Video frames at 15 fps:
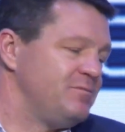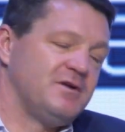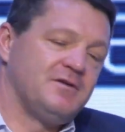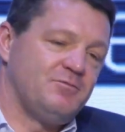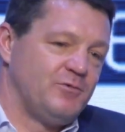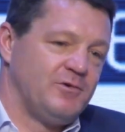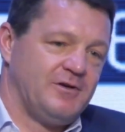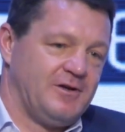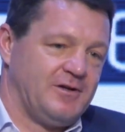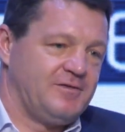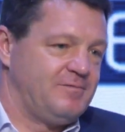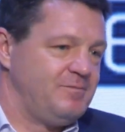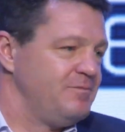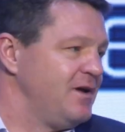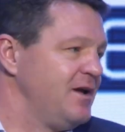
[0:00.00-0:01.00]
but we're
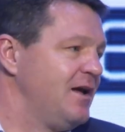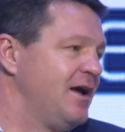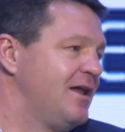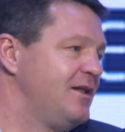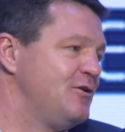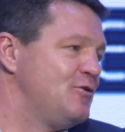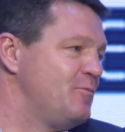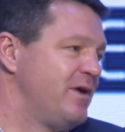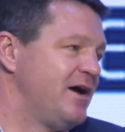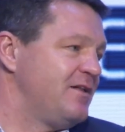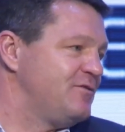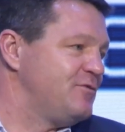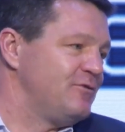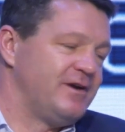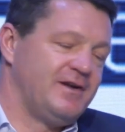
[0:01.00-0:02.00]
not making any
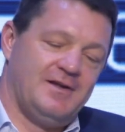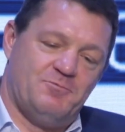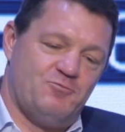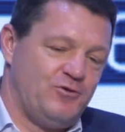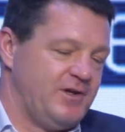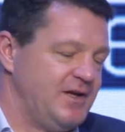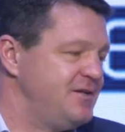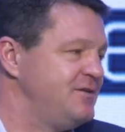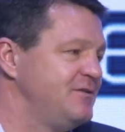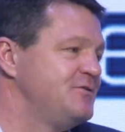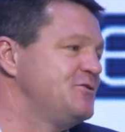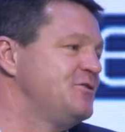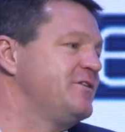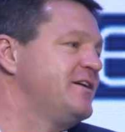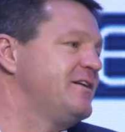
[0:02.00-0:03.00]
comments or any
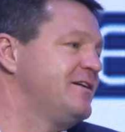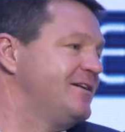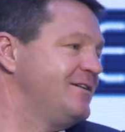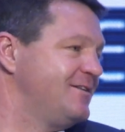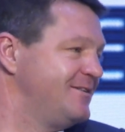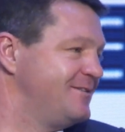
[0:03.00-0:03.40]
predictions on that either.